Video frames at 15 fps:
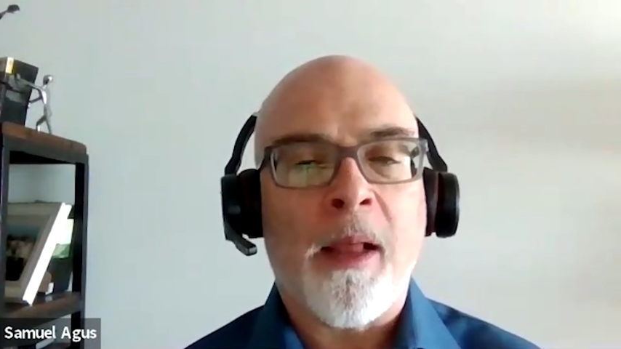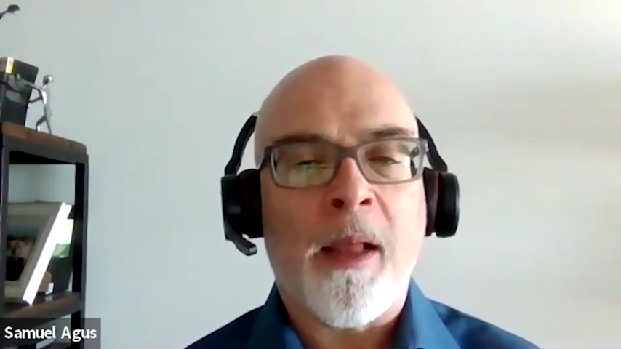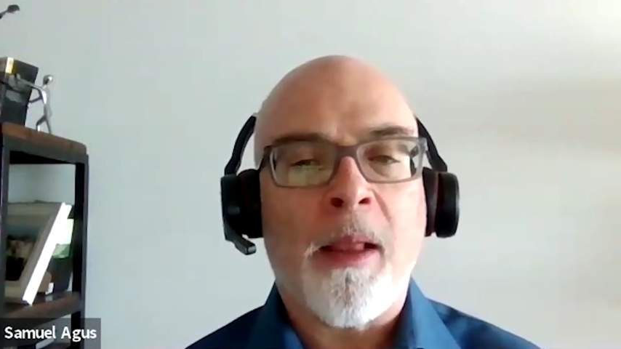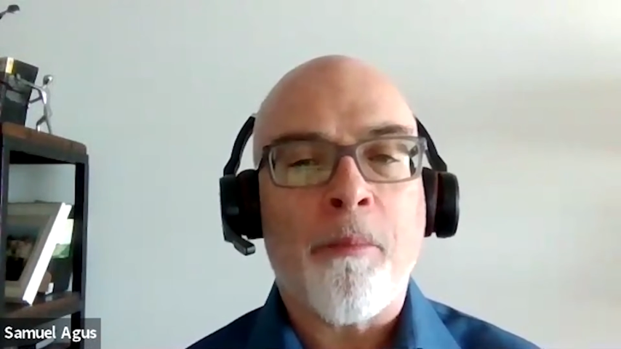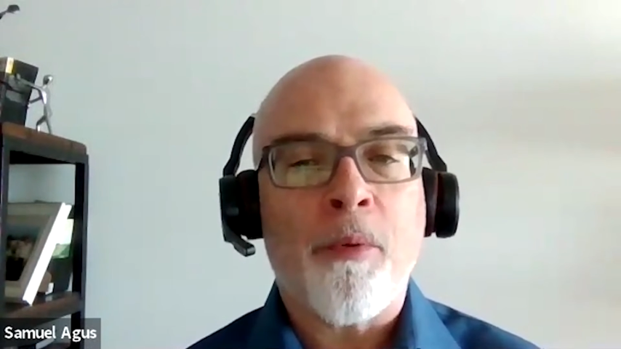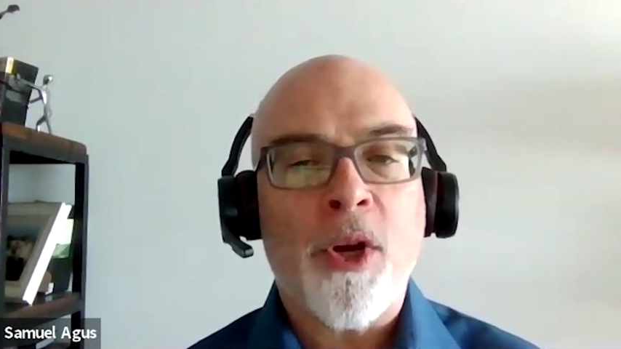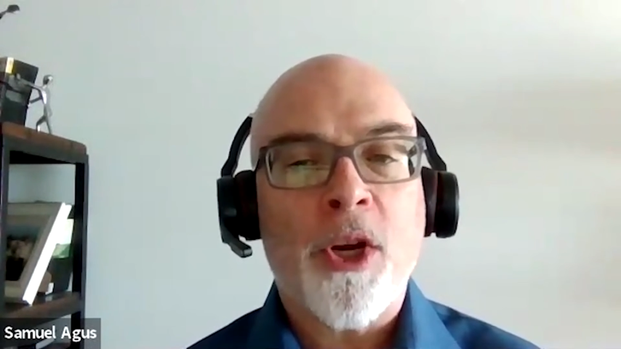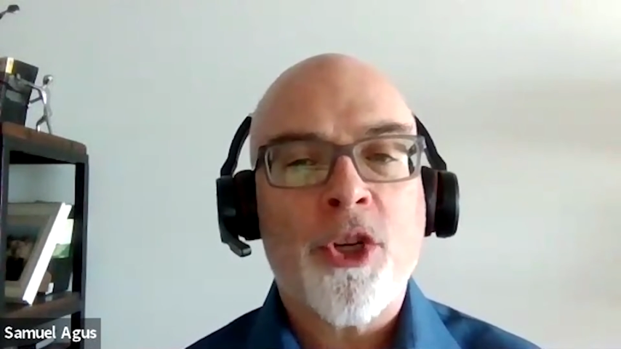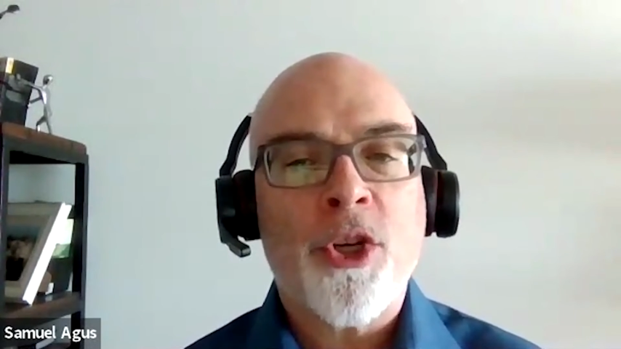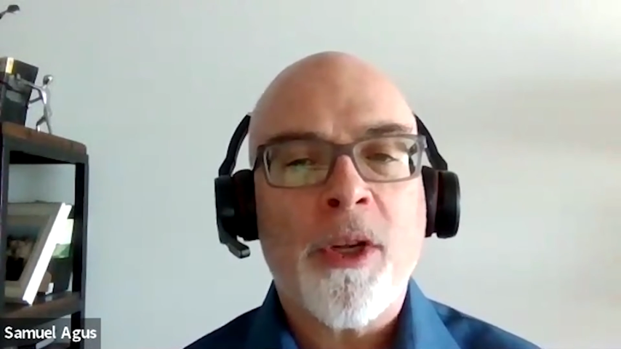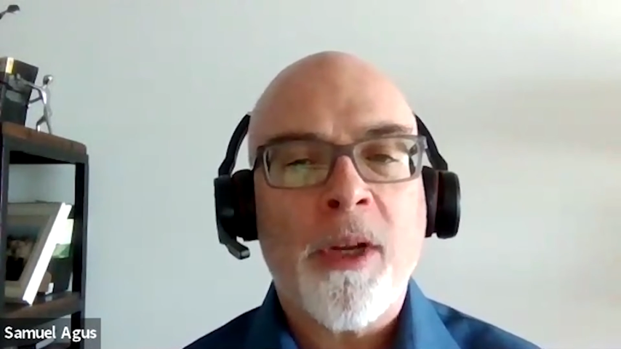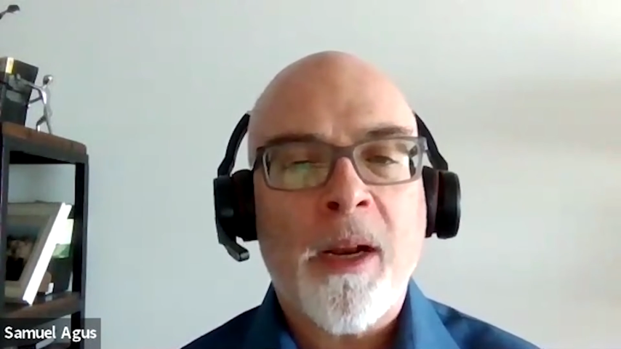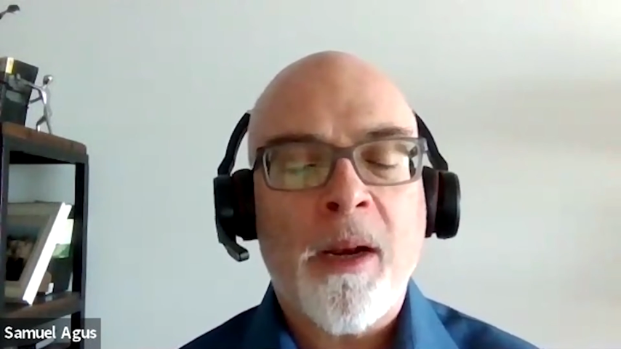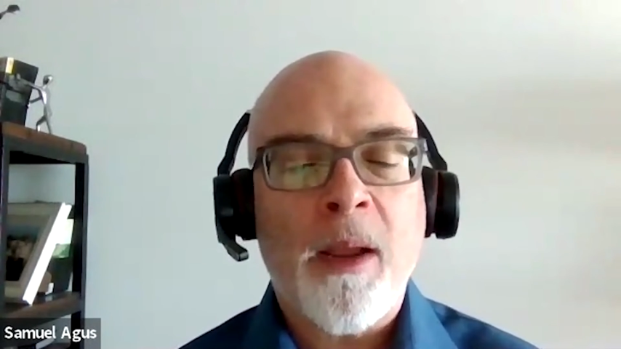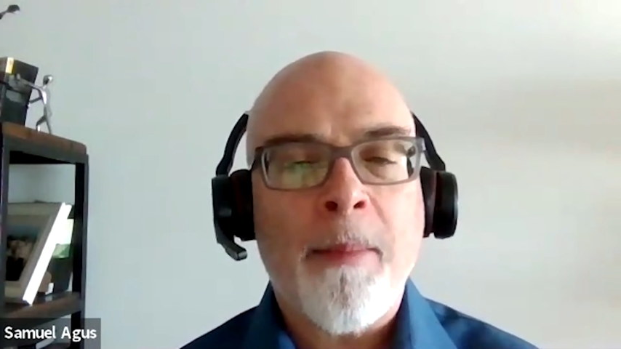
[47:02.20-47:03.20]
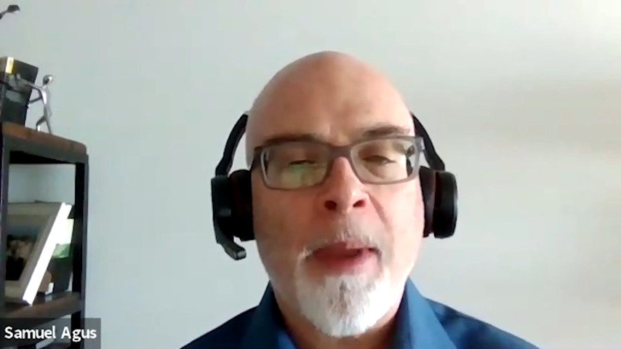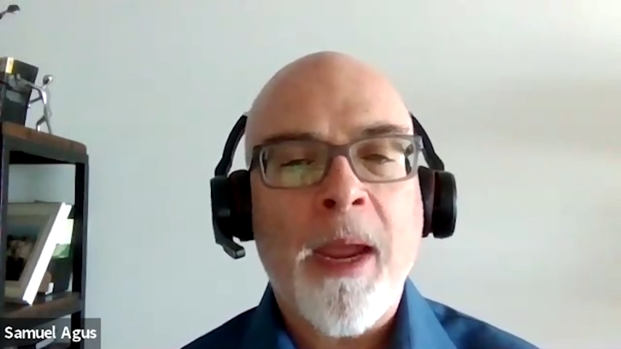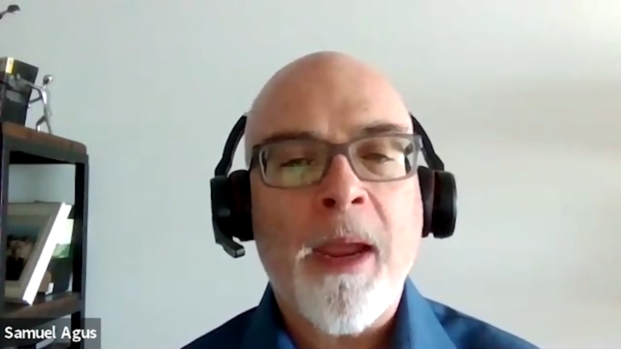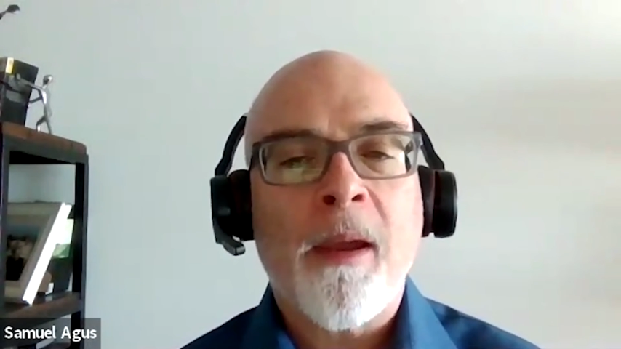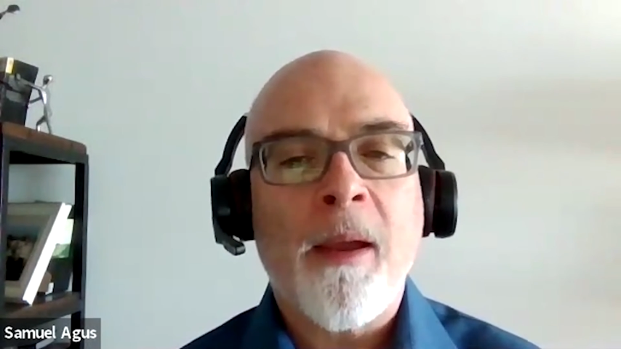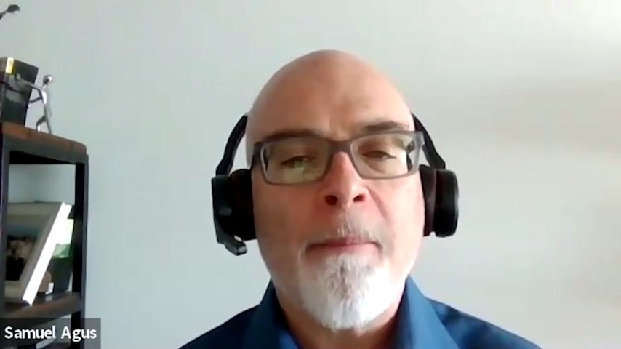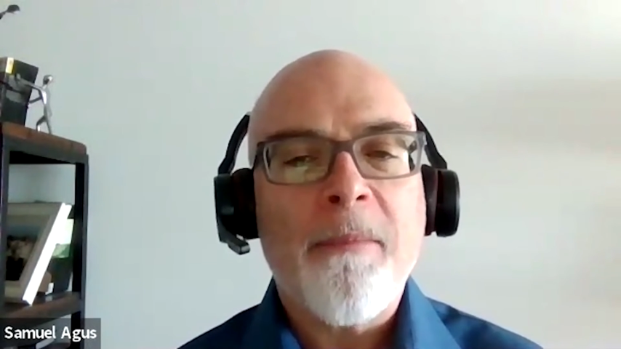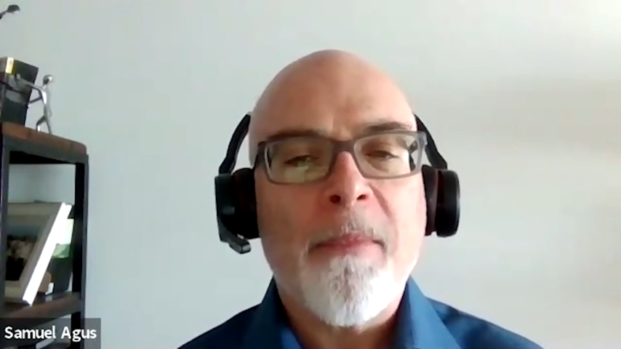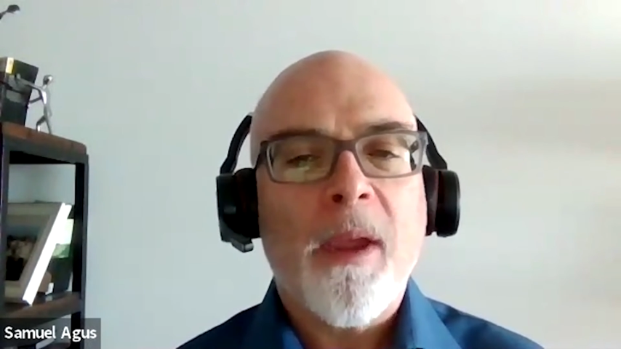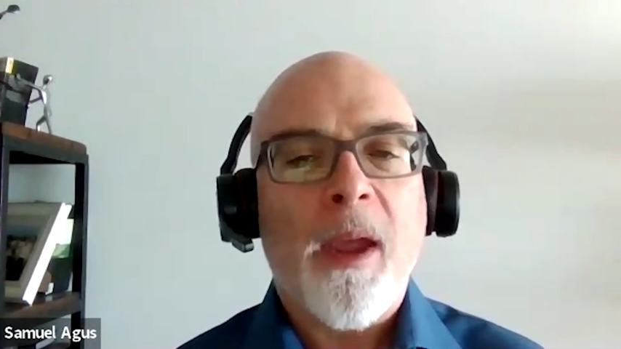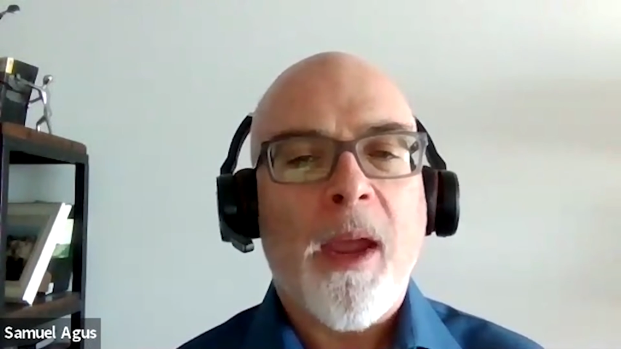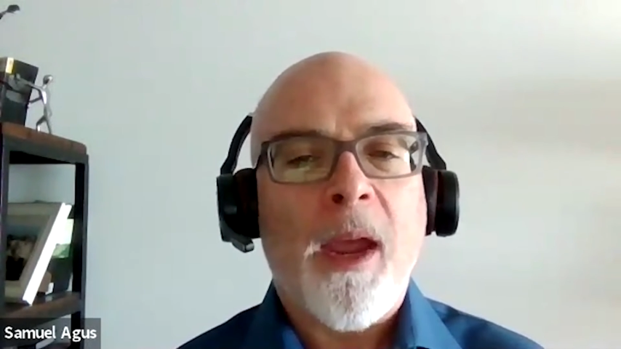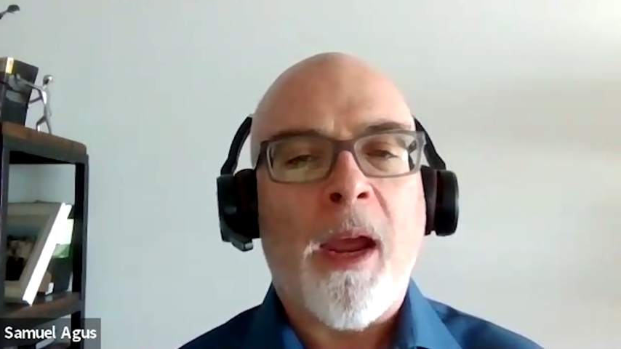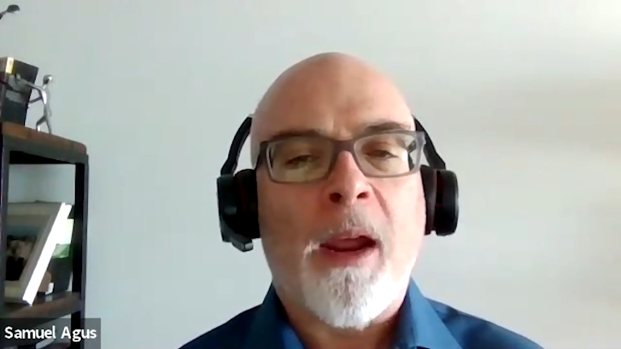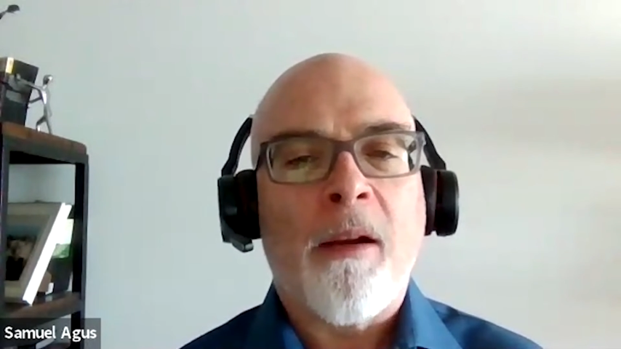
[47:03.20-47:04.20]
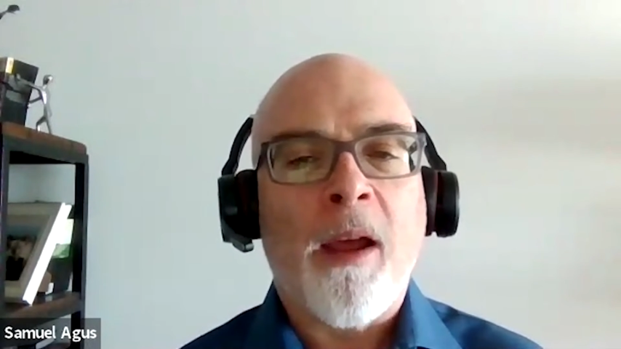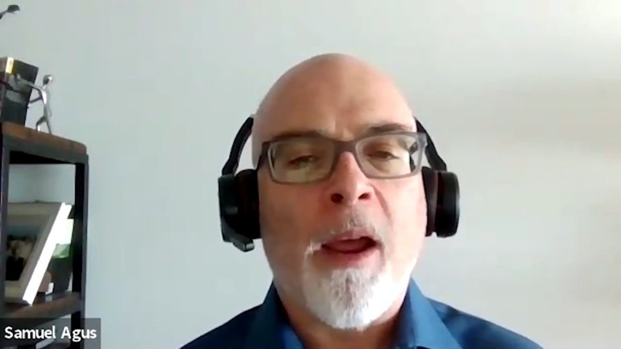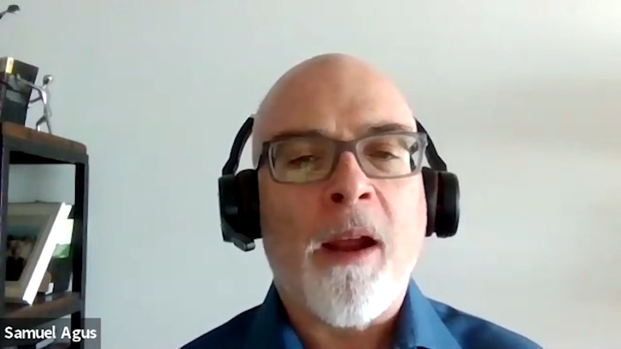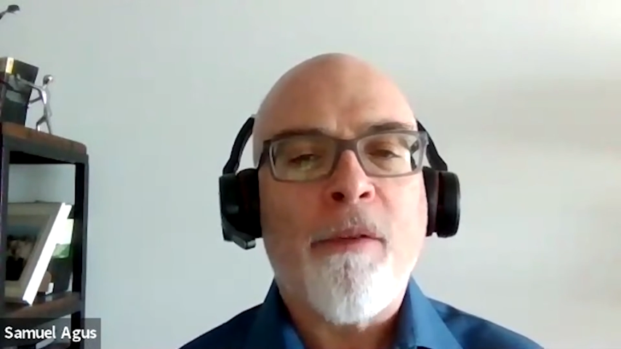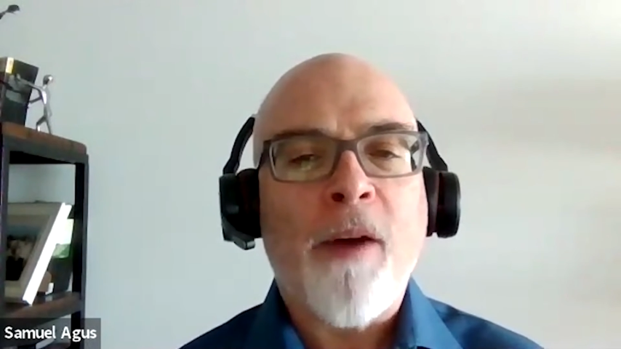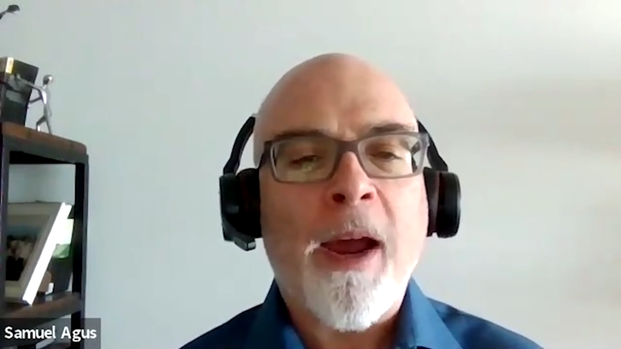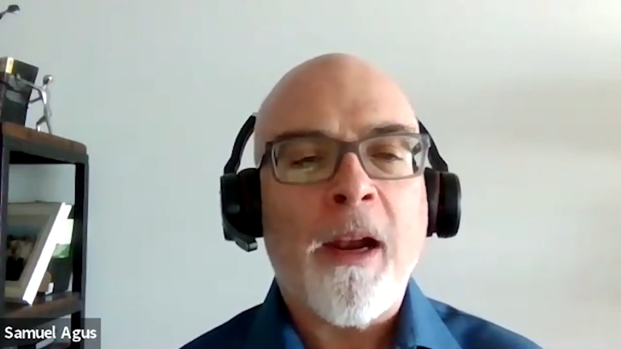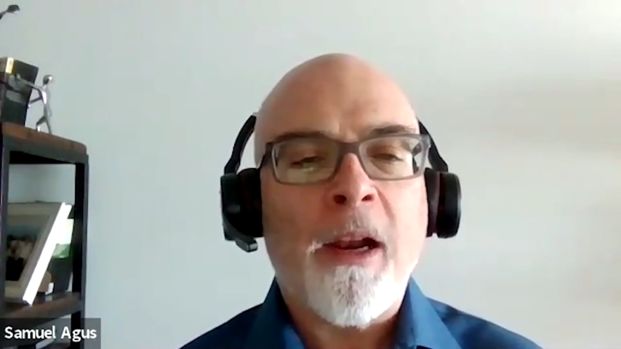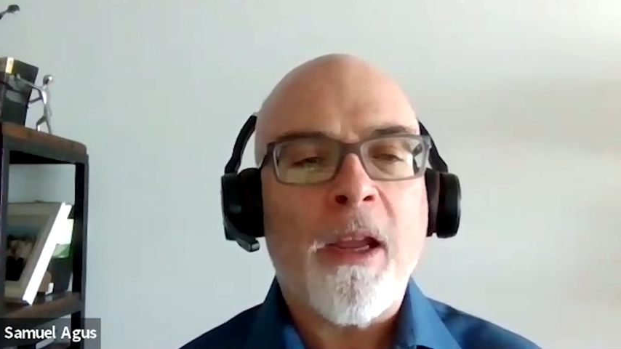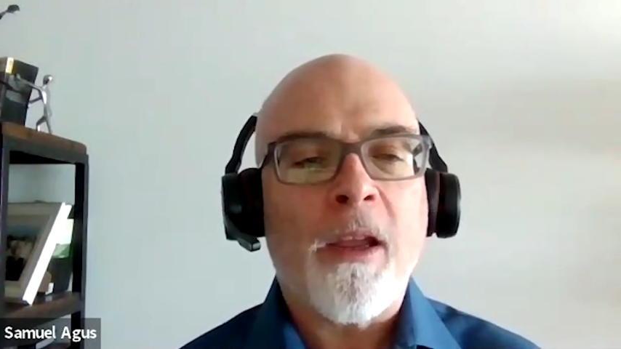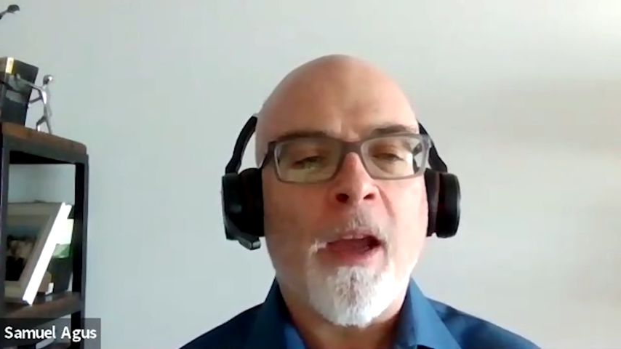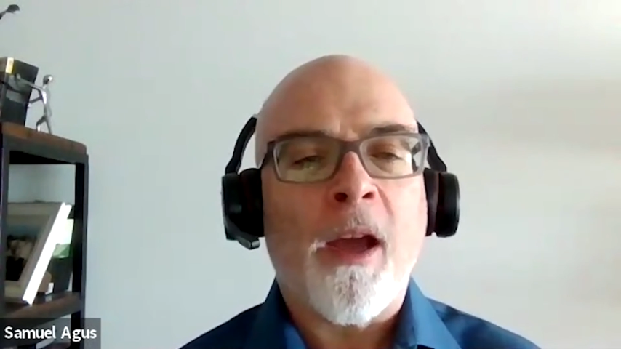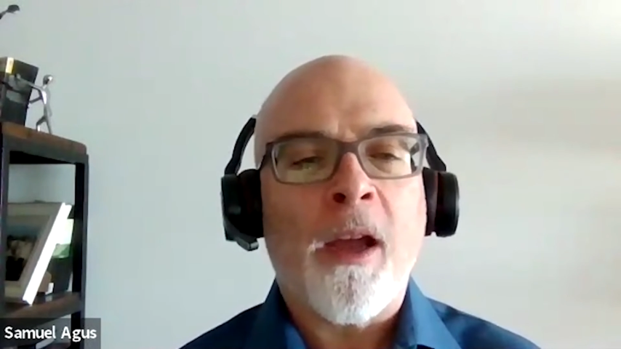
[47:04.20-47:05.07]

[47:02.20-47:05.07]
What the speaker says: at the prediction that they make. And finally,